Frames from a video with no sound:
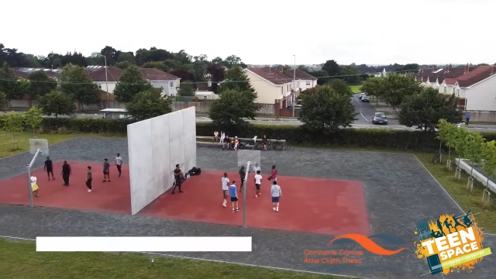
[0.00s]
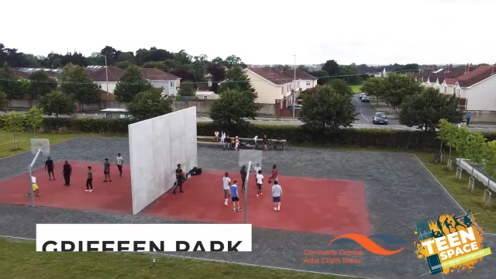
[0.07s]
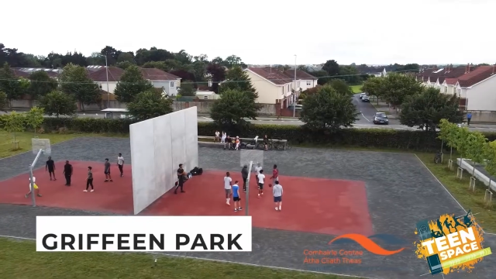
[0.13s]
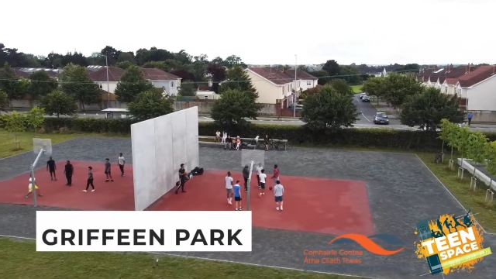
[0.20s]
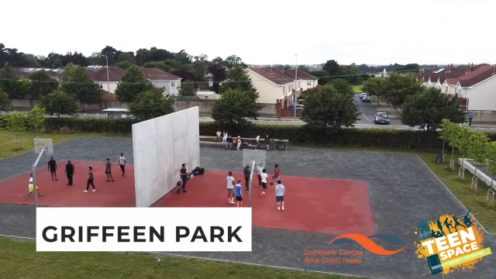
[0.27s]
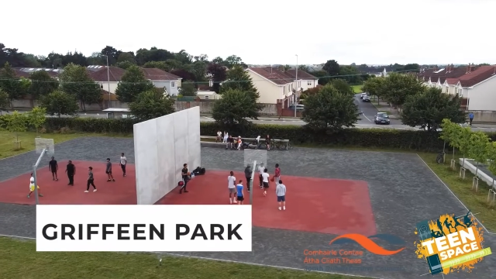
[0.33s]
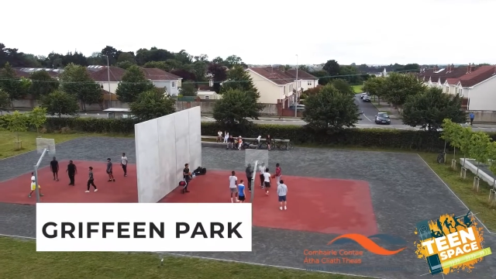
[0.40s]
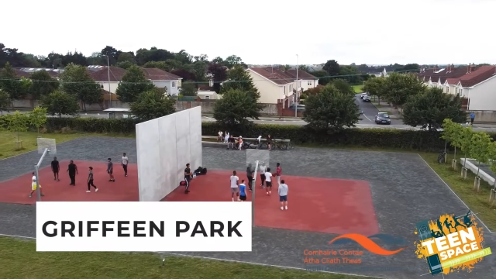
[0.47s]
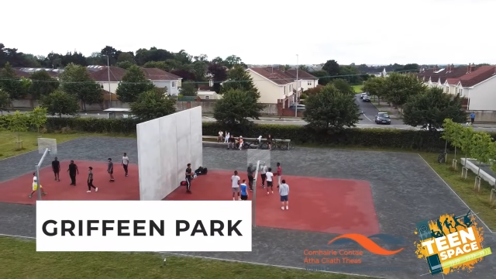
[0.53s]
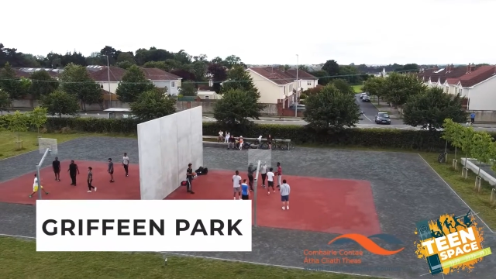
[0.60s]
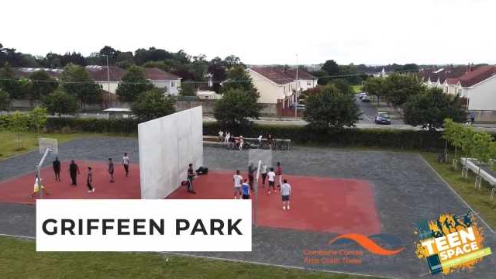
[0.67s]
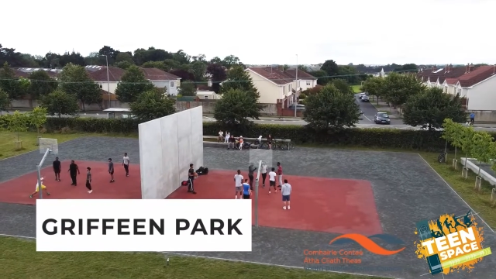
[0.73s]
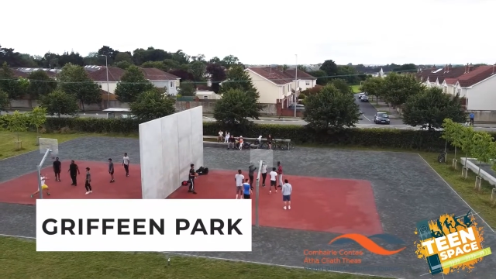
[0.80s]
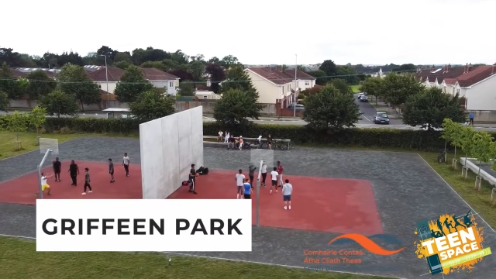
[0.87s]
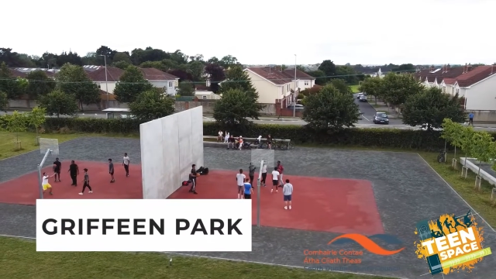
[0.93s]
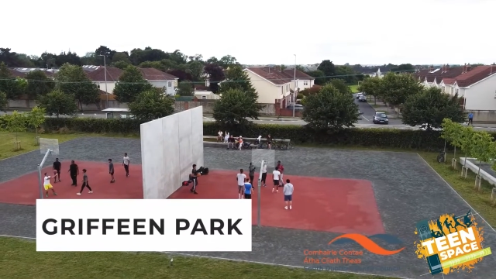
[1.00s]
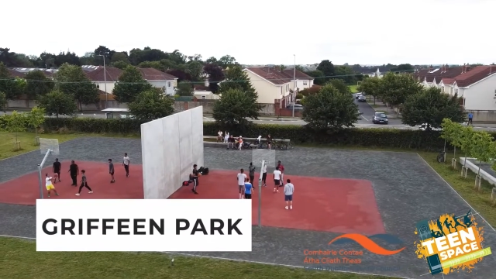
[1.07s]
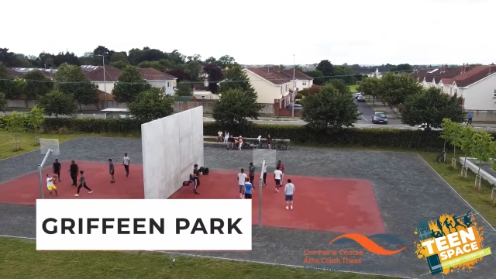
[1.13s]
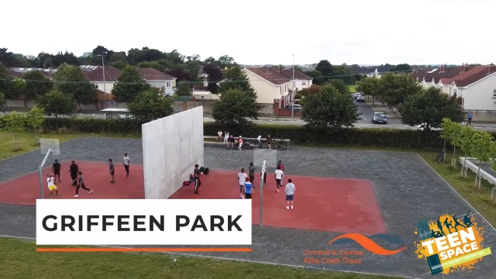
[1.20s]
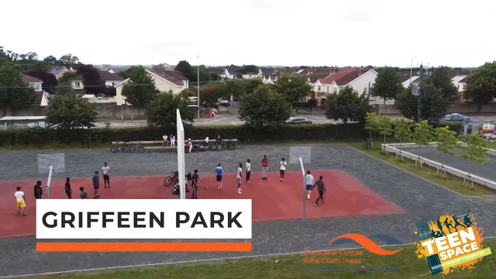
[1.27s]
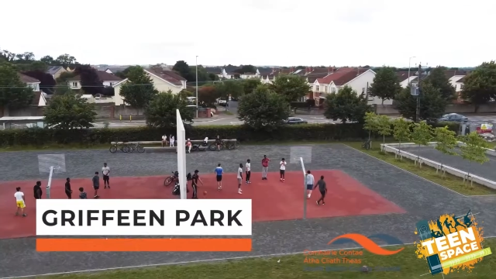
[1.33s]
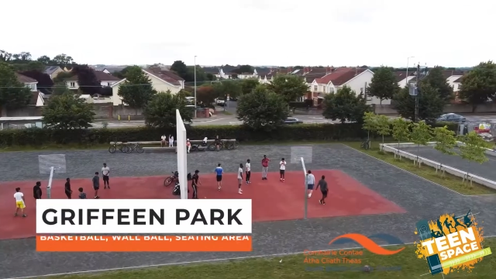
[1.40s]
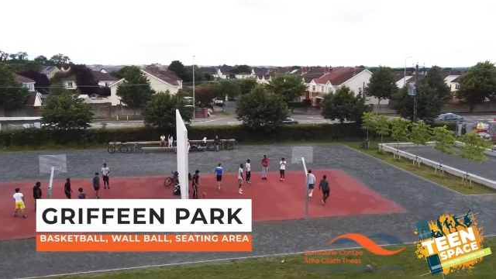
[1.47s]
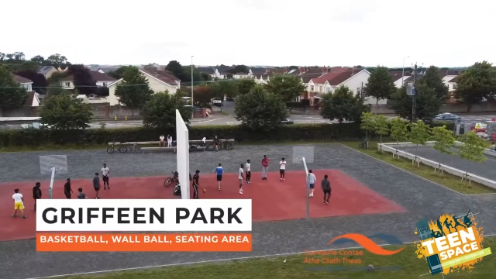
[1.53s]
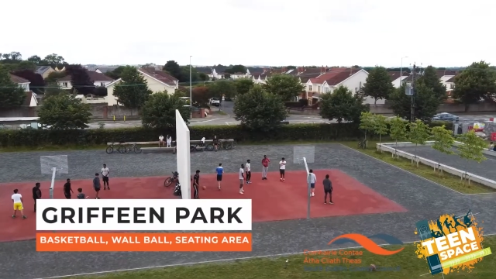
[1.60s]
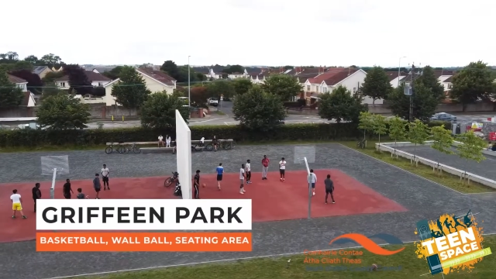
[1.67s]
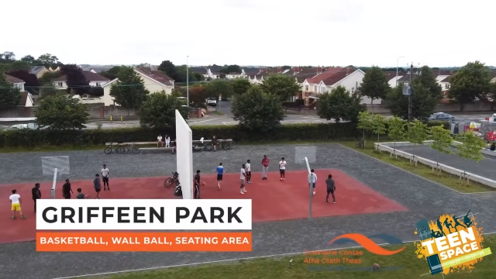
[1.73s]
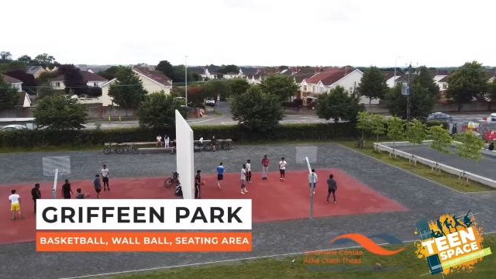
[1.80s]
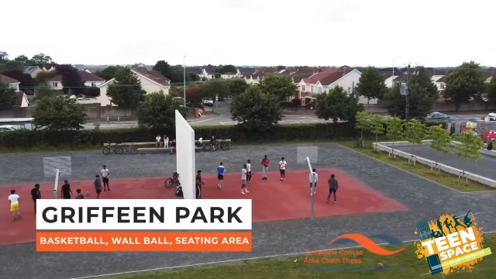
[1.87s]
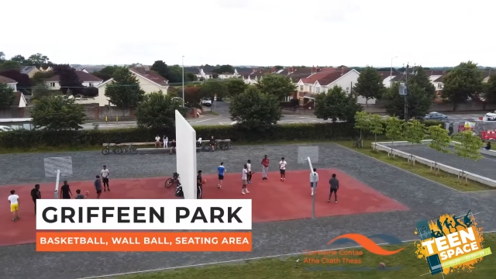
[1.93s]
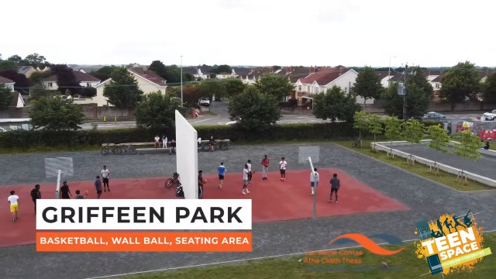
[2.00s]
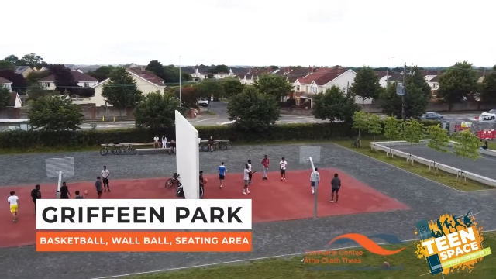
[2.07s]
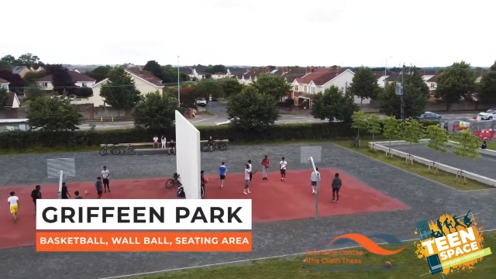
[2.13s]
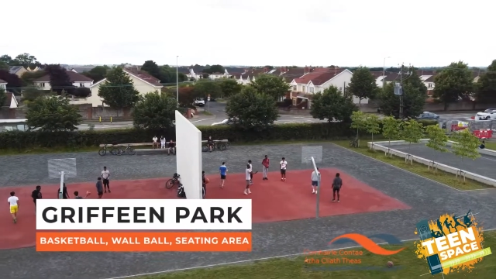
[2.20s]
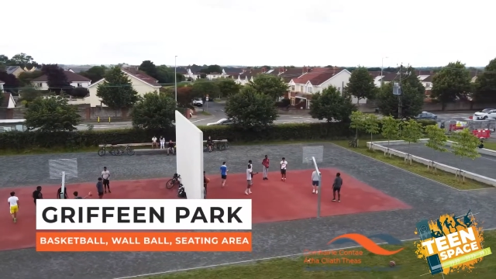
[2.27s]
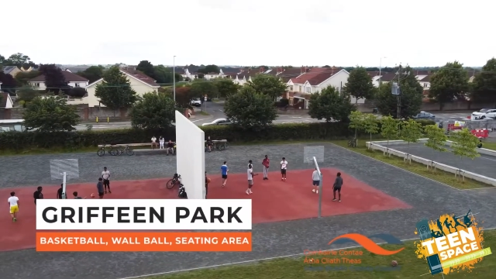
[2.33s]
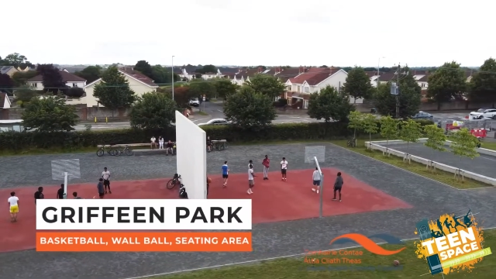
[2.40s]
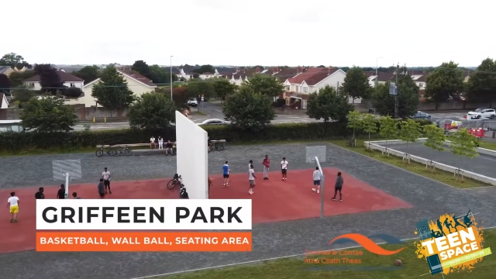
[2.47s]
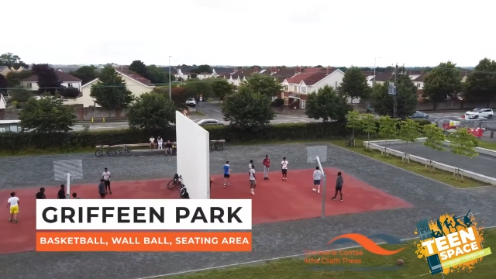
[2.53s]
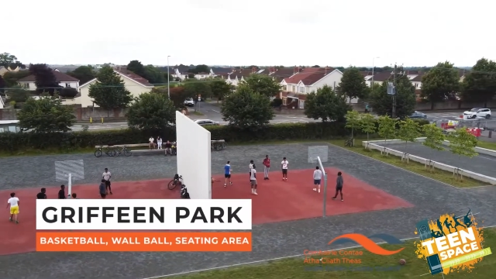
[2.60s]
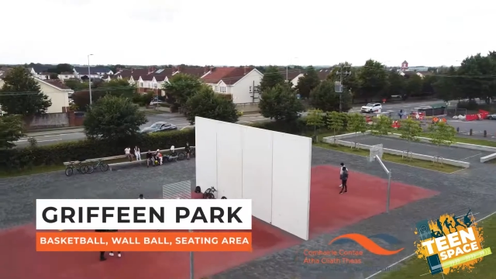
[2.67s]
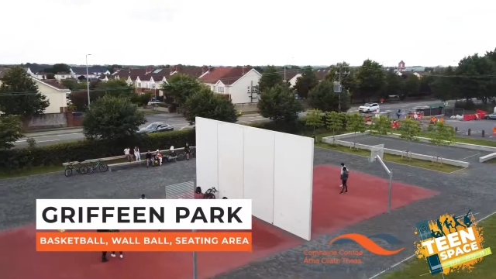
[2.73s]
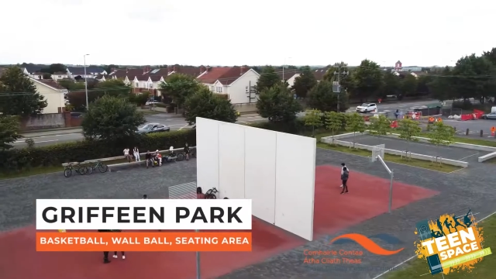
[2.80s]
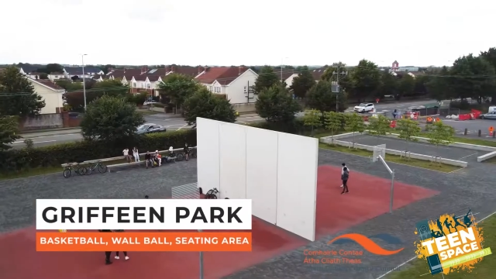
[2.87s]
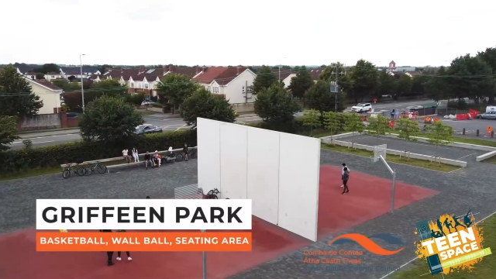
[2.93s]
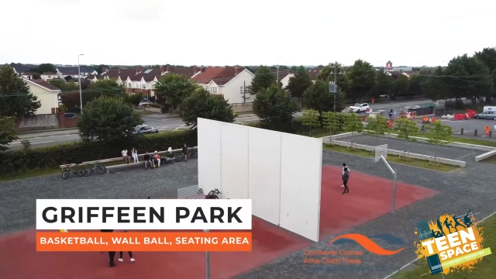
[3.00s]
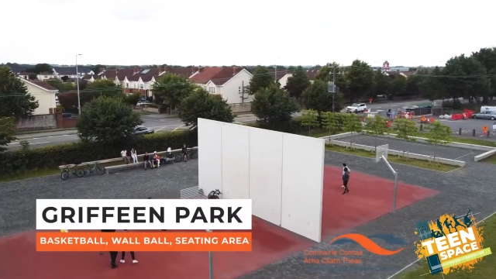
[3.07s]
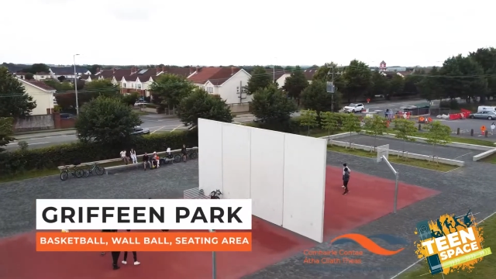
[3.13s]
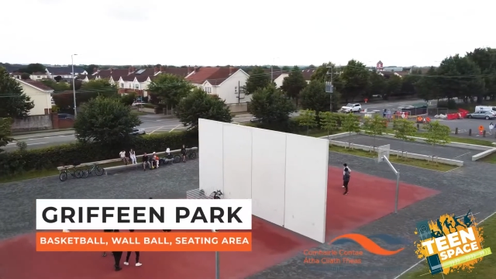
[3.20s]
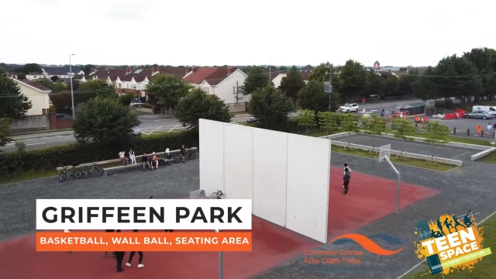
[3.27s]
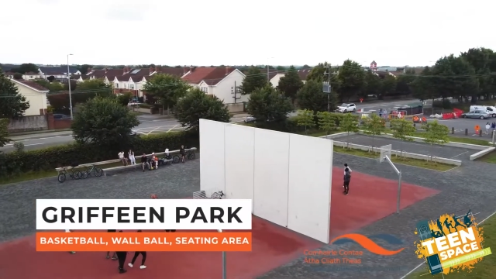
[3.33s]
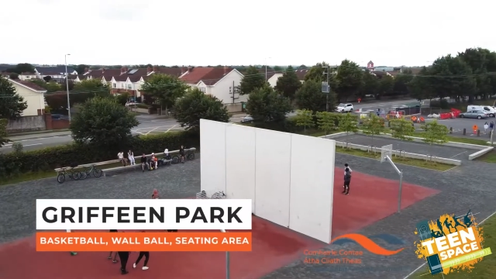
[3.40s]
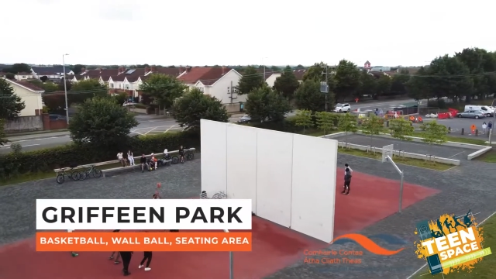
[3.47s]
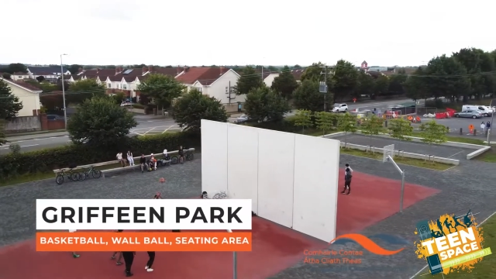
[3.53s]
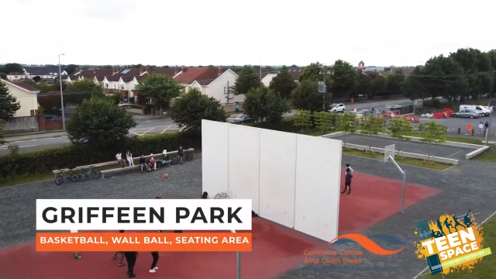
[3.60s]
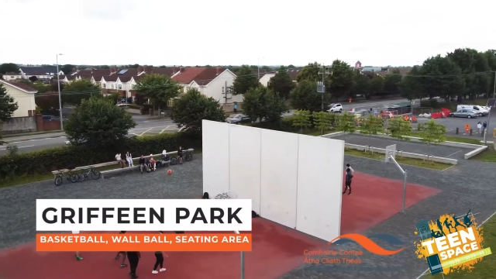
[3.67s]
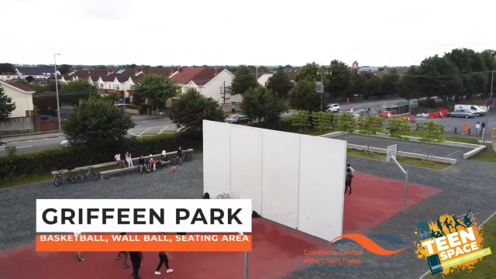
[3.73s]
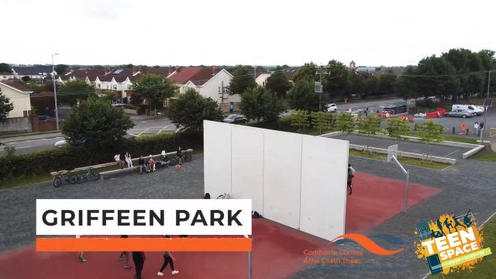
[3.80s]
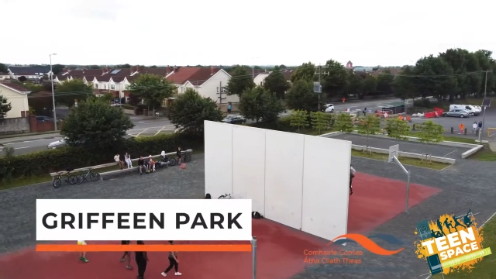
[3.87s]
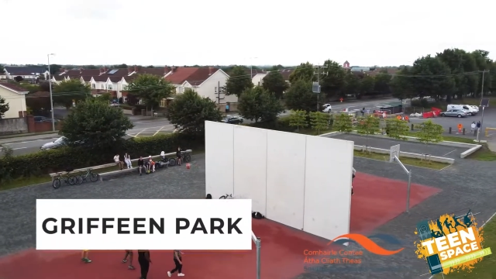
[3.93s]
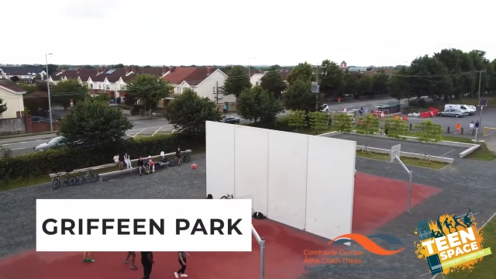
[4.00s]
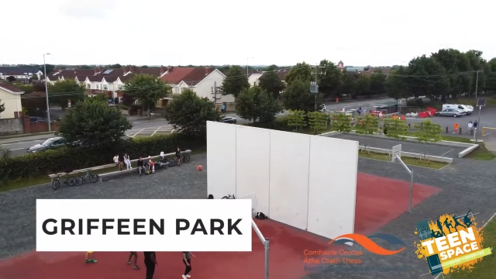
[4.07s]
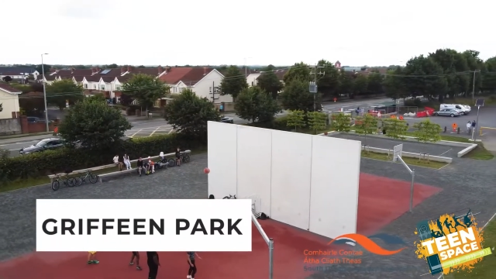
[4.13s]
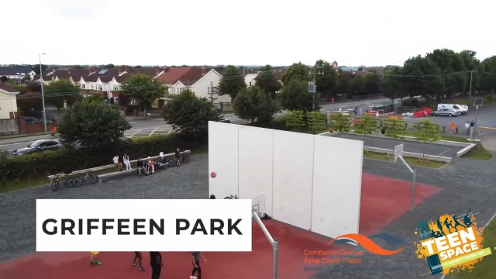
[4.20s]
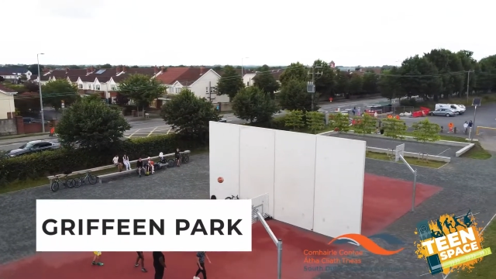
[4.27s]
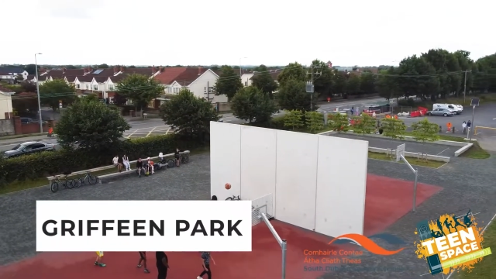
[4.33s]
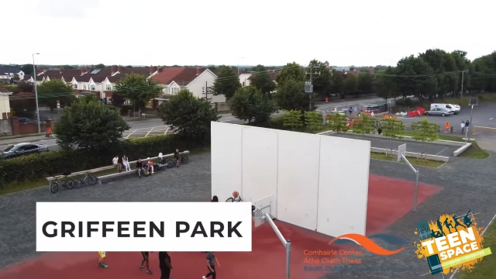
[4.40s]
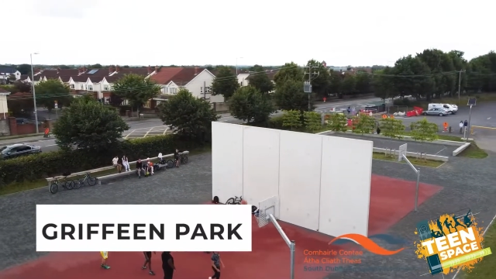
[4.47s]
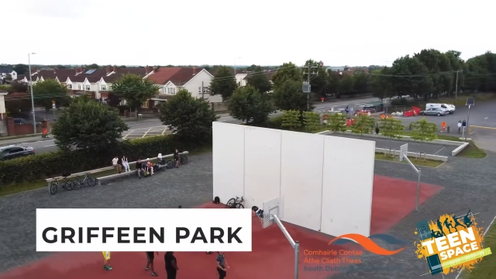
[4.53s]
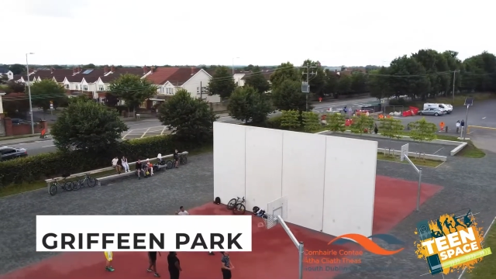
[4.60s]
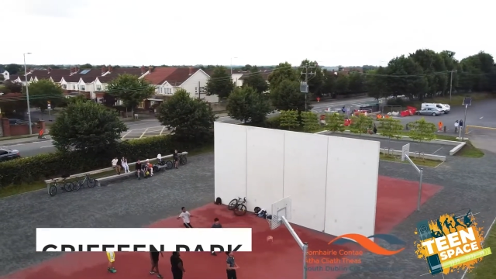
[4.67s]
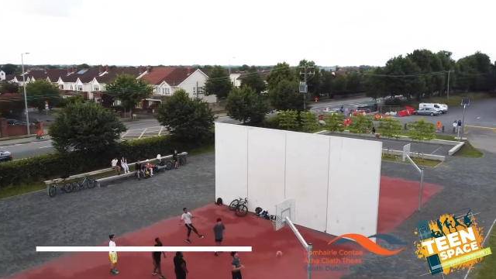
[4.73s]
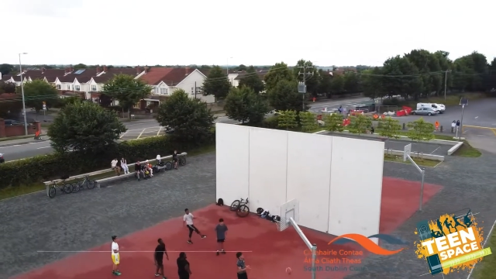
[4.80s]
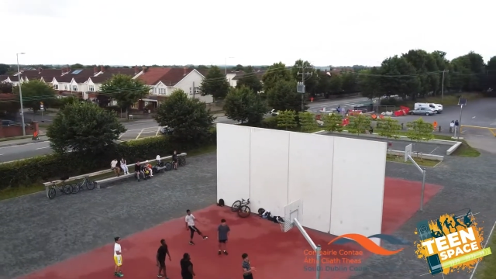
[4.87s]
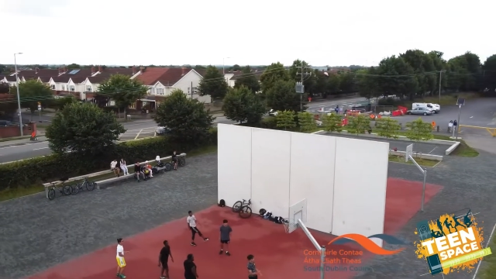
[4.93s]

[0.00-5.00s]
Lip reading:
(no speaker visible)